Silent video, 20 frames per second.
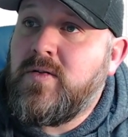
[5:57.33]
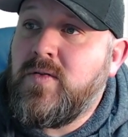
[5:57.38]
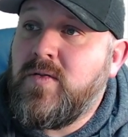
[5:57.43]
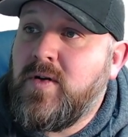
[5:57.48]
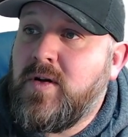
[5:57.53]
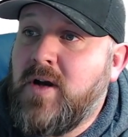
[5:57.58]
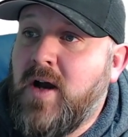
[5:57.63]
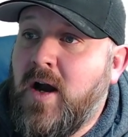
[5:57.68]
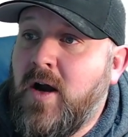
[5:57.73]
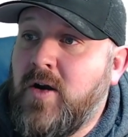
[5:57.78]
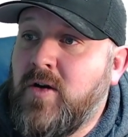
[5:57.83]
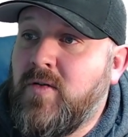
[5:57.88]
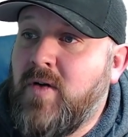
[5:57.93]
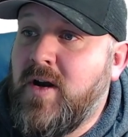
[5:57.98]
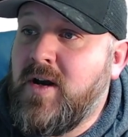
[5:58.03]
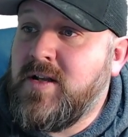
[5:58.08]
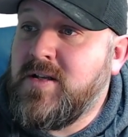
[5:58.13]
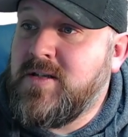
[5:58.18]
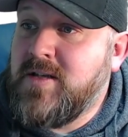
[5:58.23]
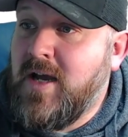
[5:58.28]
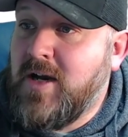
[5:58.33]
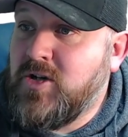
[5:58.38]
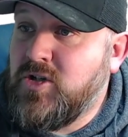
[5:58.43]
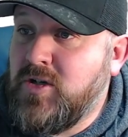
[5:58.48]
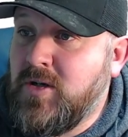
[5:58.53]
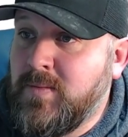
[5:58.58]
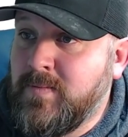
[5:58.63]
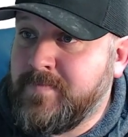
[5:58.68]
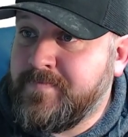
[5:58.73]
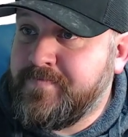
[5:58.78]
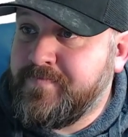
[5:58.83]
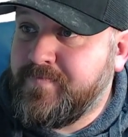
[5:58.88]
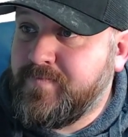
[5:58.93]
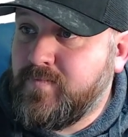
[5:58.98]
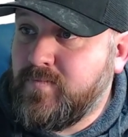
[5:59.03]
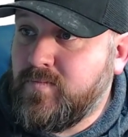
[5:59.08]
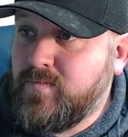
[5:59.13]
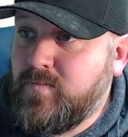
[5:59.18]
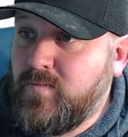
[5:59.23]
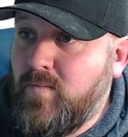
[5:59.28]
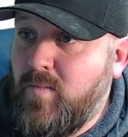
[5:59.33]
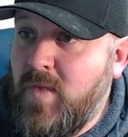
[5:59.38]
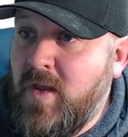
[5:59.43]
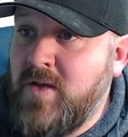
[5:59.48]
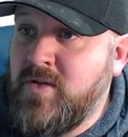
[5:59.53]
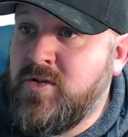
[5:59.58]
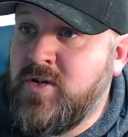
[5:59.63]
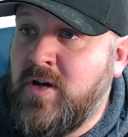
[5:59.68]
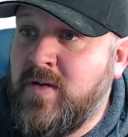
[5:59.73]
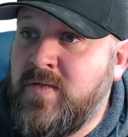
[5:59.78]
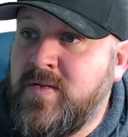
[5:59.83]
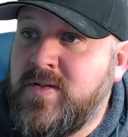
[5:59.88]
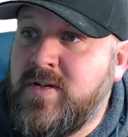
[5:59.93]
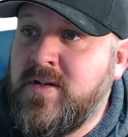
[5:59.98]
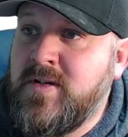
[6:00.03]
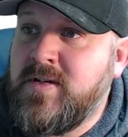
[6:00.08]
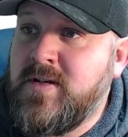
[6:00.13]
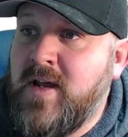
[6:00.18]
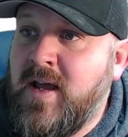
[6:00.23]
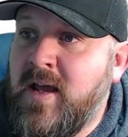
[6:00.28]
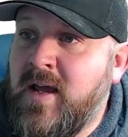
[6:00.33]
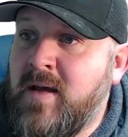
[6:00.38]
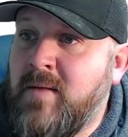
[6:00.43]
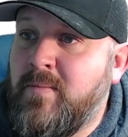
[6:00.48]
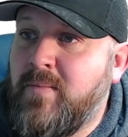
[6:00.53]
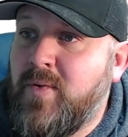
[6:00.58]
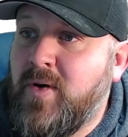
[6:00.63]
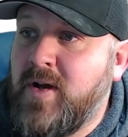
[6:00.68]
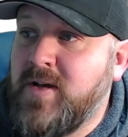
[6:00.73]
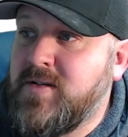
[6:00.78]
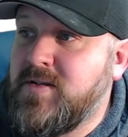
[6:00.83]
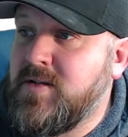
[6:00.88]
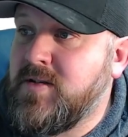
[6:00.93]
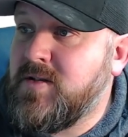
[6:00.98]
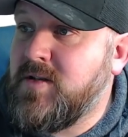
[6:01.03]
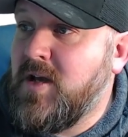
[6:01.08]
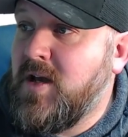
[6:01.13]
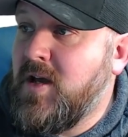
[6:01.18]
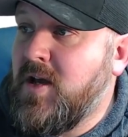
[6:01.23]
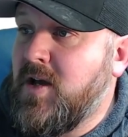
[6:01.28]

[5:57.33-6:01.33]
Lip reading: the card grading section, services and prices.